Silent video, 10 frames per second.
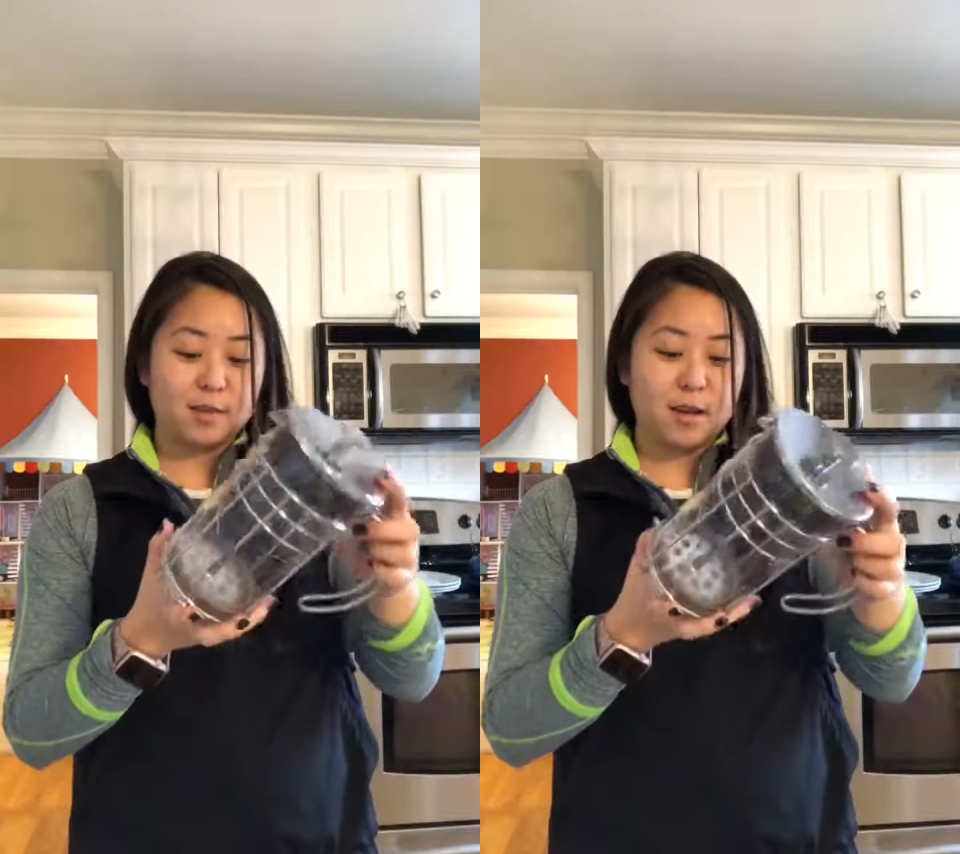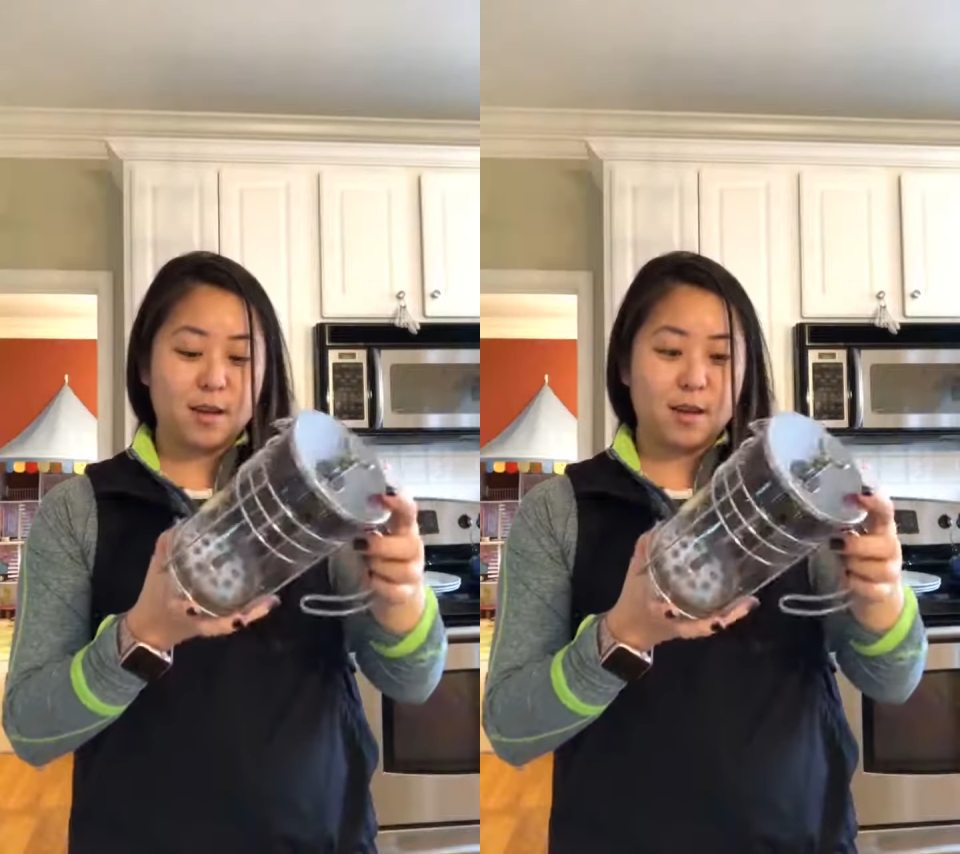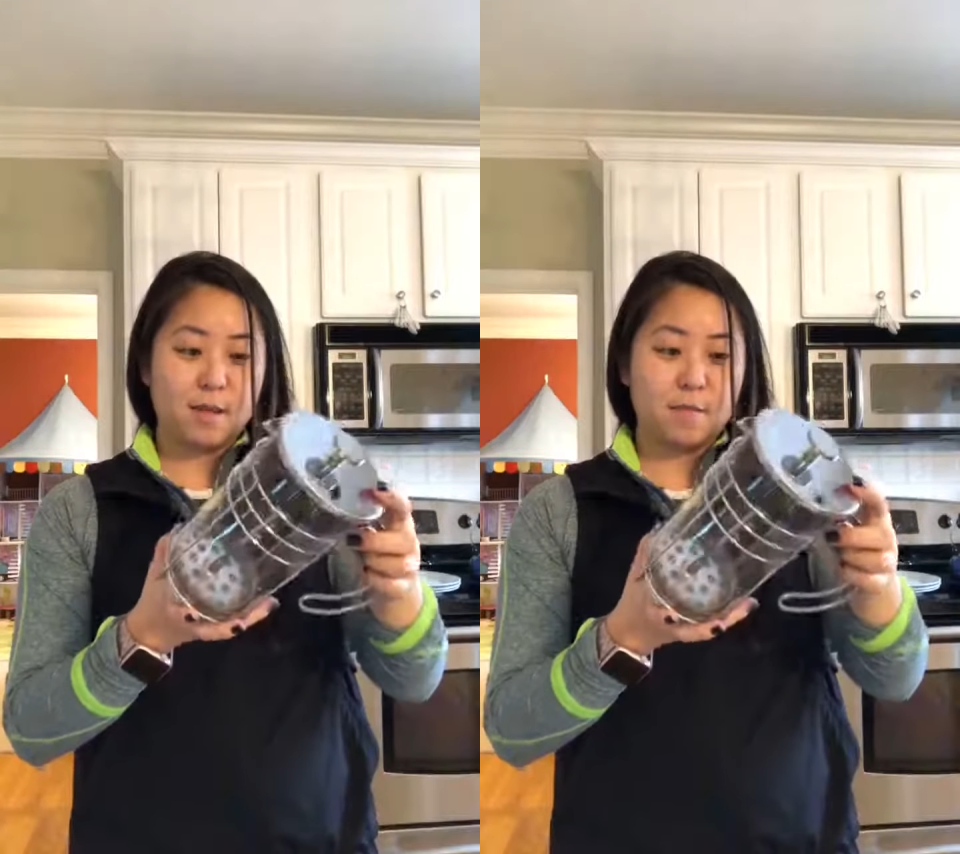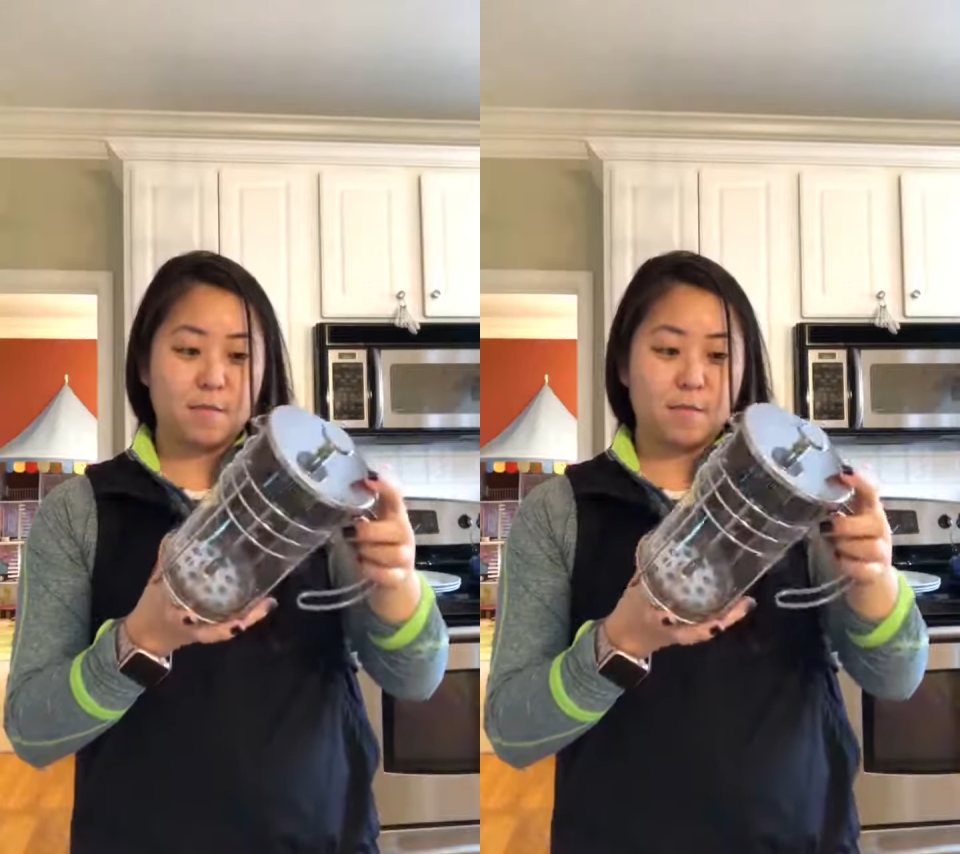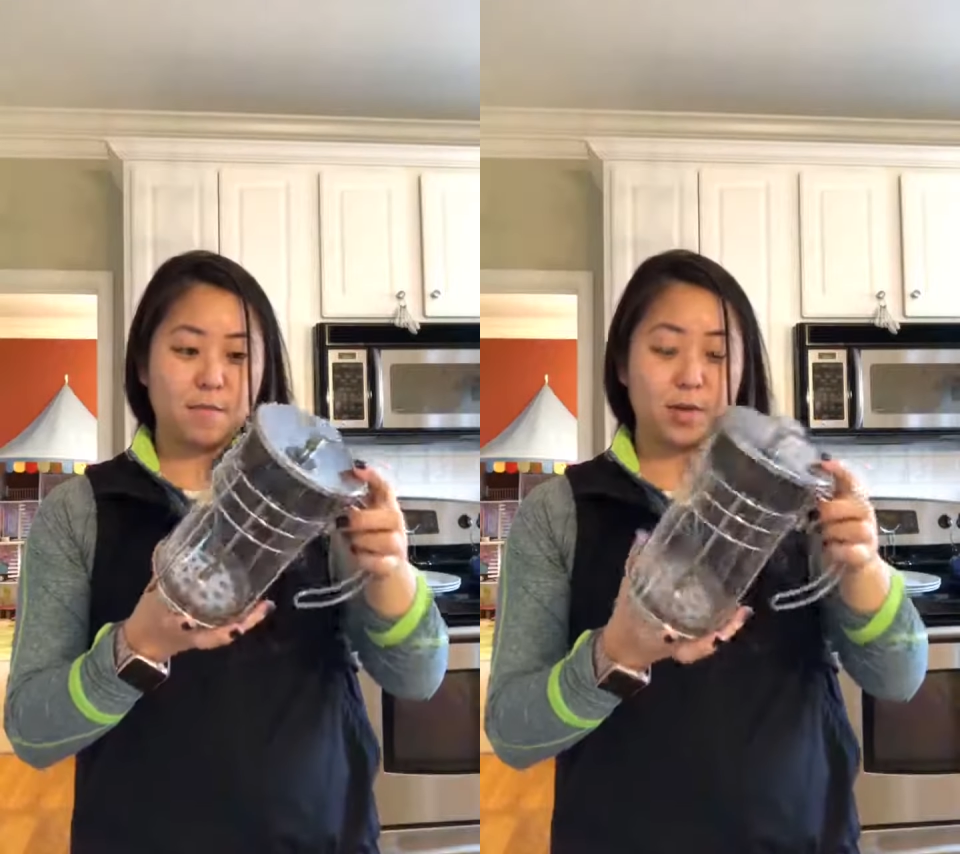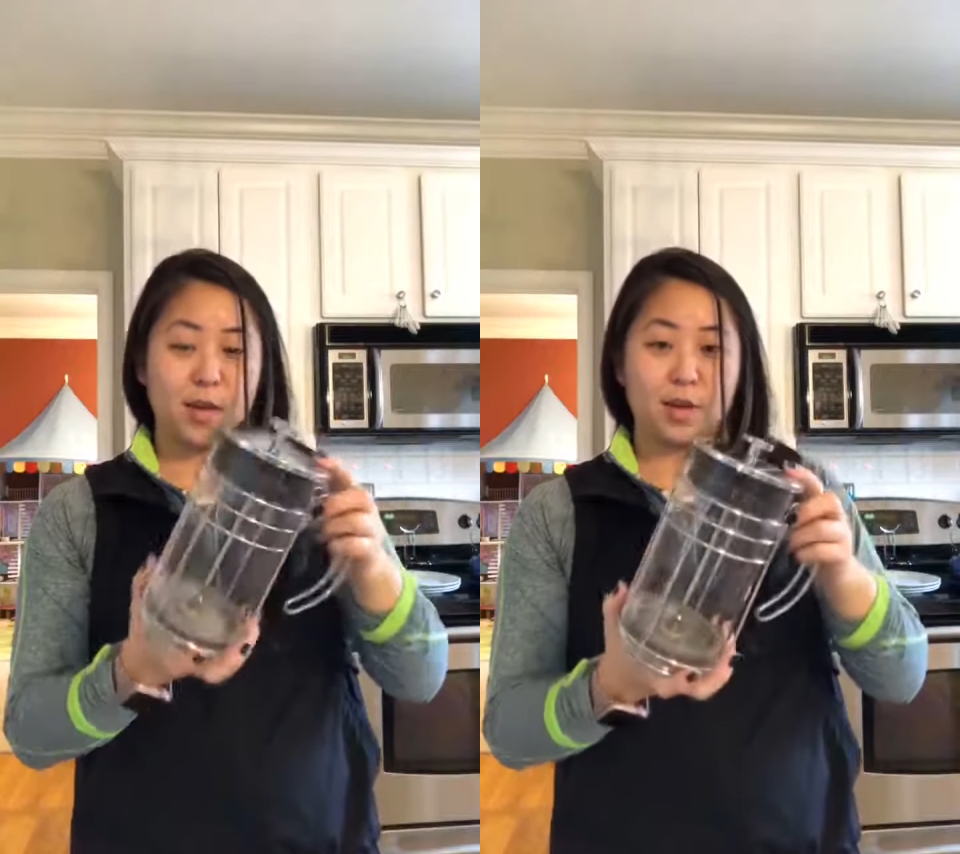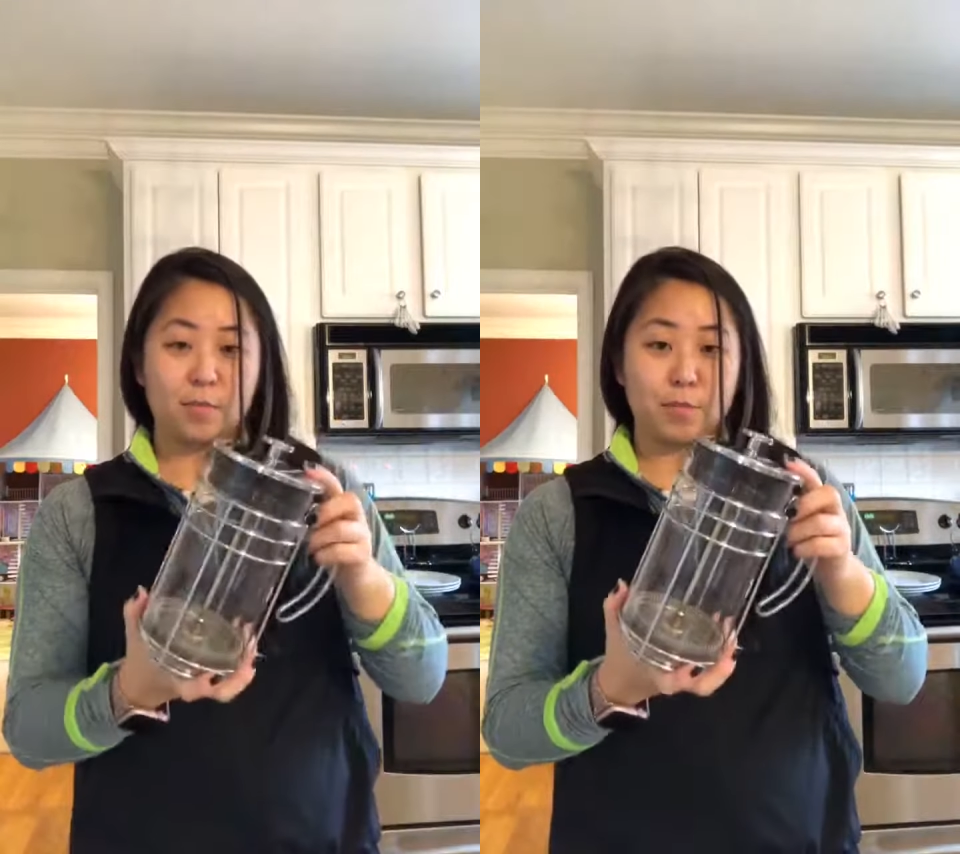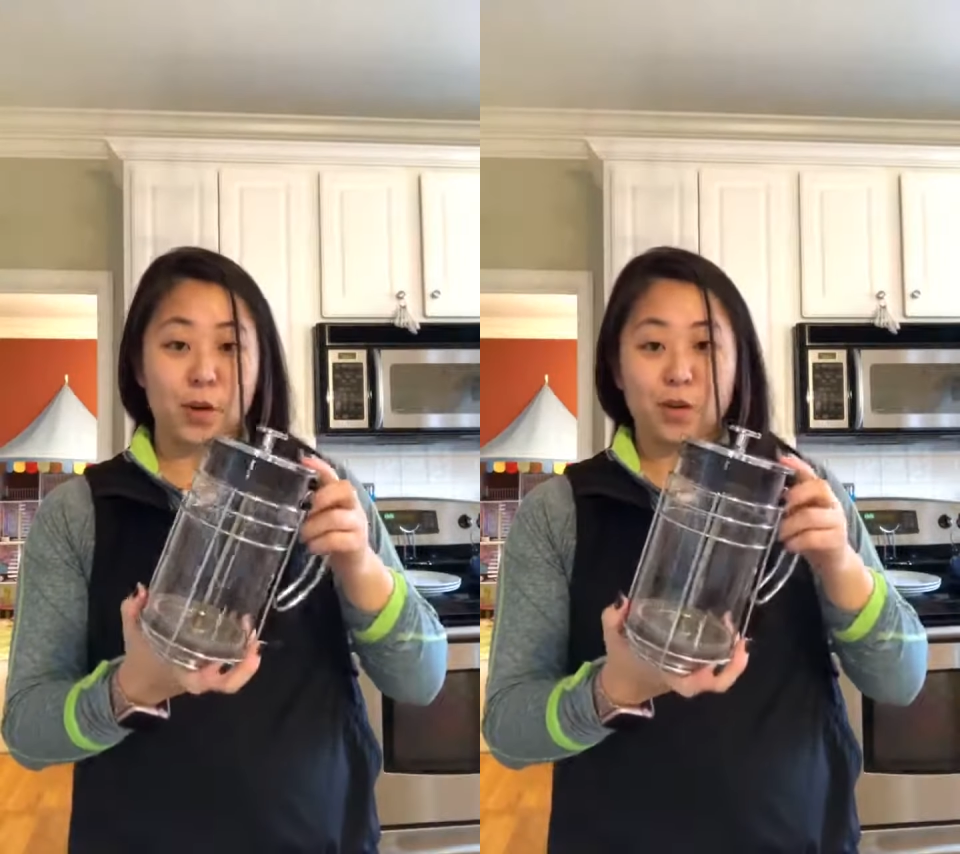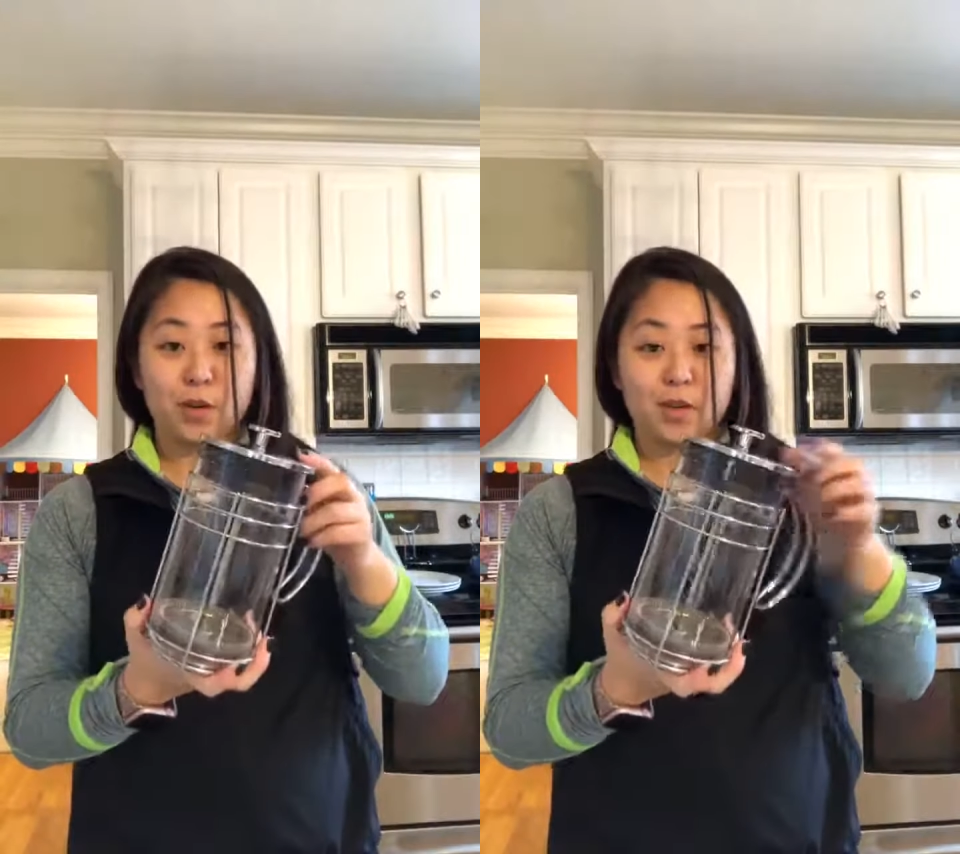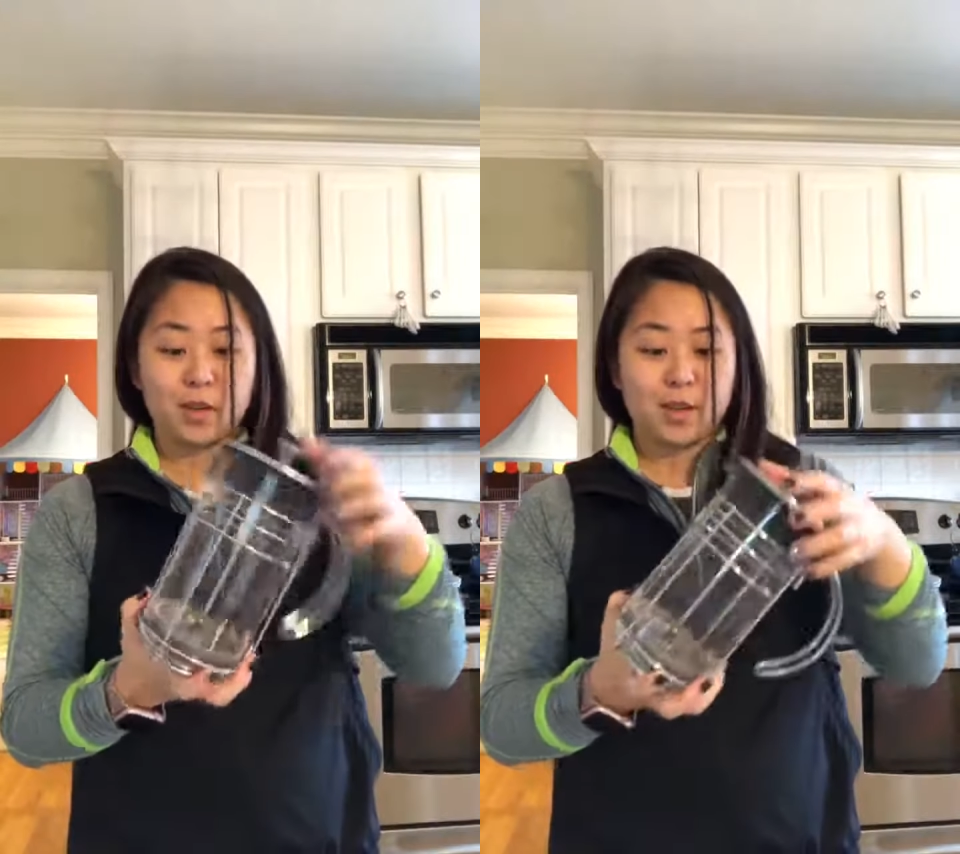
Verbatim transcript: um, but it broke.